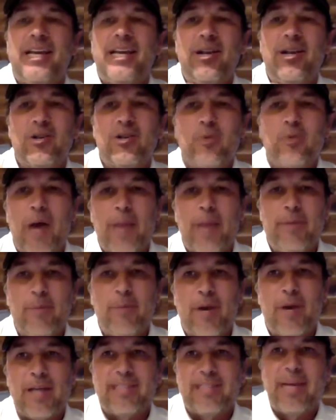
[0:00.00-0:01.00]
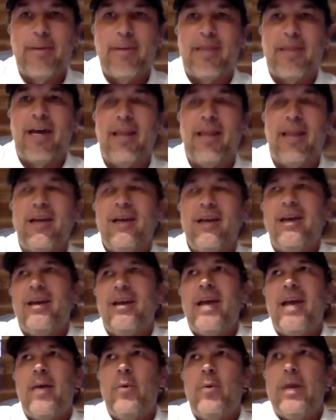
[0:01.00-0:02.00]
Here's what I say by that.
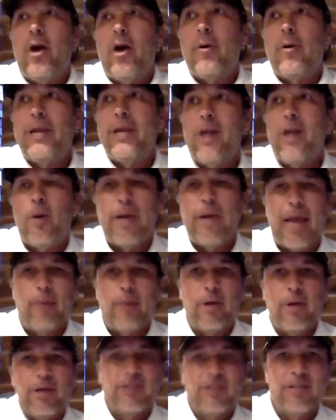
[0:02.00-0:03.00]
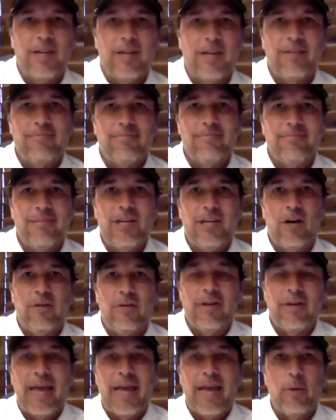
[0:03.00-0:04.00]
We already know what Amway looks like. You know,
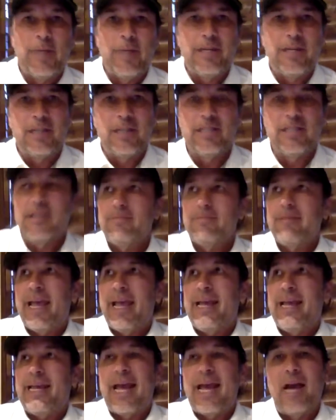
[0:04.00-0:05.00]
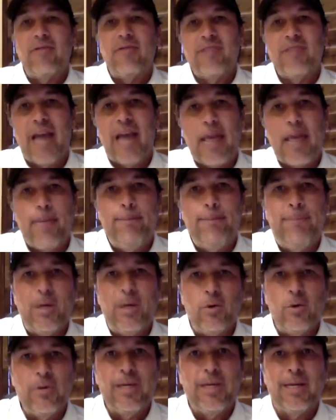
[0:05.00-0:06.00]
Amway does $8.5–9
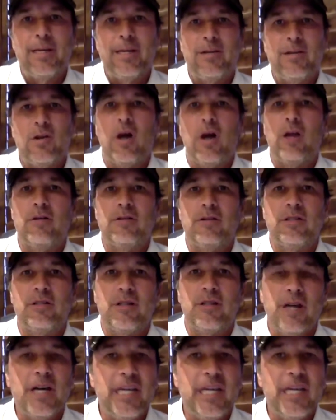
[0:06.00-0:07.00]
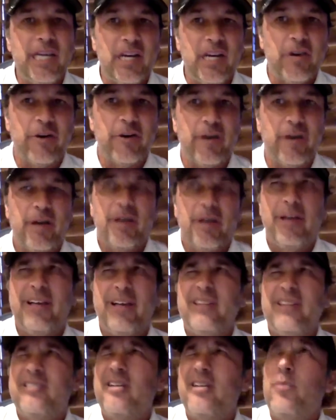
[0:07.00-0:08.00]
billion a year,
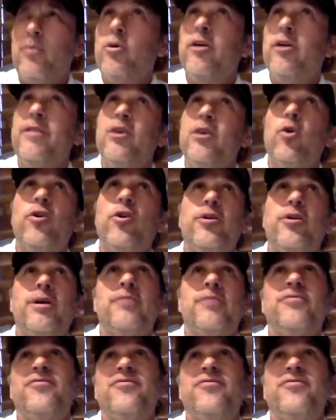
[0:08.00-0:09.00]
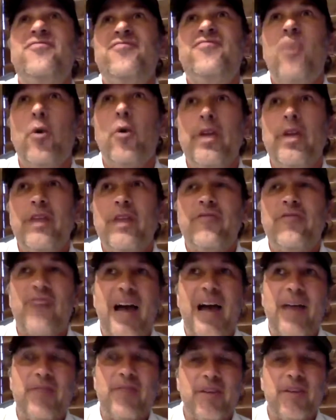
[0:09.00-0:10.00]
somewhere in the order of 45
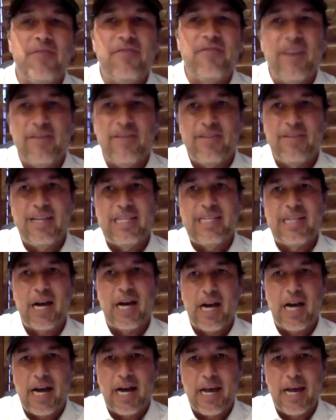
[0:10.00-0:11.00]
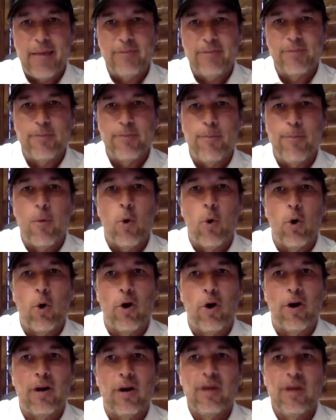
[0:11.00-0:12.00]
to 50 times more
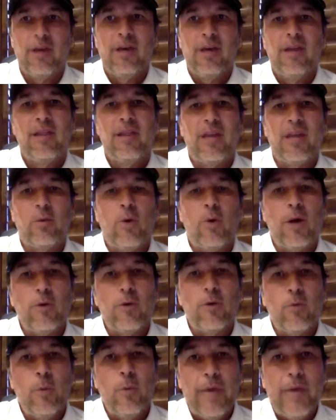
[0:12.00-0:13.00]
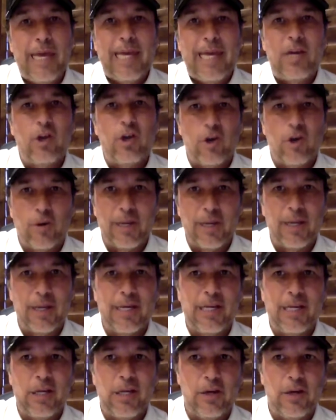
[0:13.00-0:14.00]
than what we currently do.